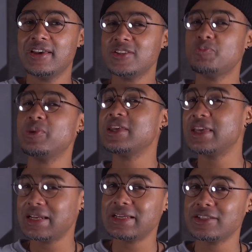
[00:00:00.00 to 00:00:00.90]
is
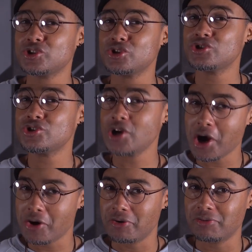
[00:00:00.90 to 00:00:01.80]
beginning to
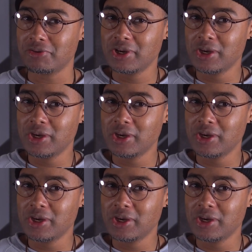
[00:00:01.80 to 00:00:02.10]
show.